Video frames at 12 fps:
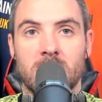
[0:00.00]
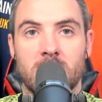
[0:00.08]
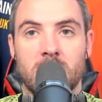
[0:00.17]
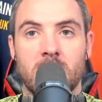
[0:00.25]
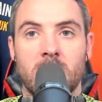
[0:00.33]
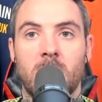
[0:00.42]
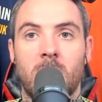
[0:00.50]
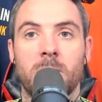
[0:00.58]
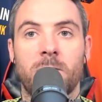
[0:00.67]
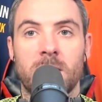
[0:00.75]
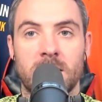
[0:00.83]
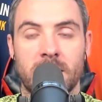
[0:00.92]
and
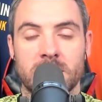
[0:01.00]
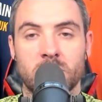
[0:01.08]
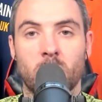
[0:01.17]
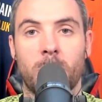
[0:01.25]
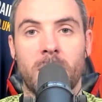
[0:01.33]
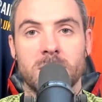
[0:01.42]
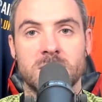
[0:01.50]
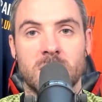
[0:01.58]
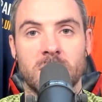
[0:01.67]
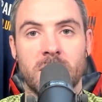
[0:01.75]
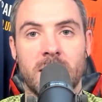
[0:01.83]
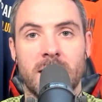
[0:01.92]
hopefully they talk about it
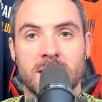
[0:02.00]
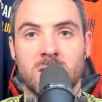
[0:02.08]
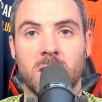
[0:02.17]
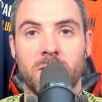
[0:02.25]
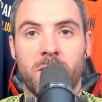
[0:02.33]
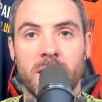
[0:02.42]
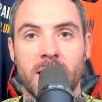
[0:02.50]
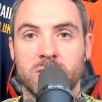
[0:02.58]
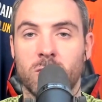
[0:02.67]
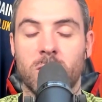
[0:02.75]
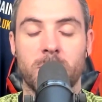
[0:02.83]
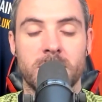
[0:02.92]
at their next
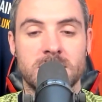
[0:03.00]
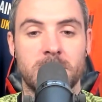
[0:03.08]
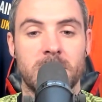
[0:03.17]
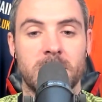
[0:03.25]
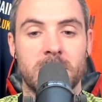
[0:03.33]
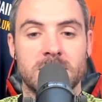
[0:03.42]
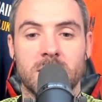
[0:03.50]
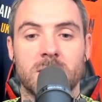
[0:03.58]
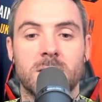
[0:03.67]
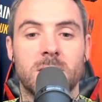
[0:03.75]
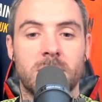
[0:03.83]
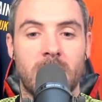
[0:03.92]
financial committee meeting
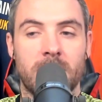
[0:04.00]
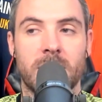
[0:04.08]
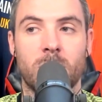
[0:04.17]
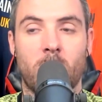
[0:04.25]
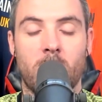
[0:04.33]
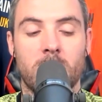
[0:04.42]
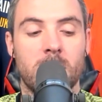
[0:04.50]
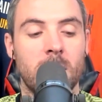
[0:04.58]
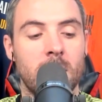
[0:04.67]
that they run.